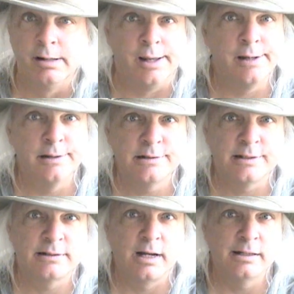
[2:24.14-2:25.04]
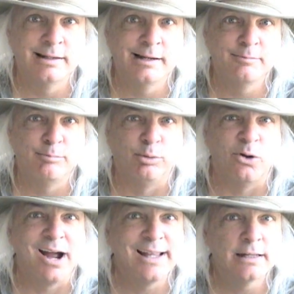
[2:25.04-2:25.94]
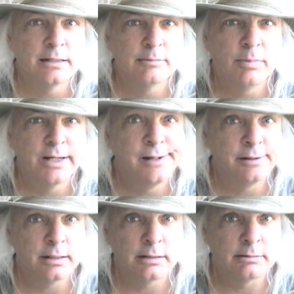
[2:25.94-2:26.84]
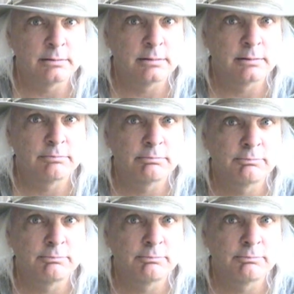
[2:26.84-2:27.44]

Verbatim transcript: and is this god named Brian by any chance?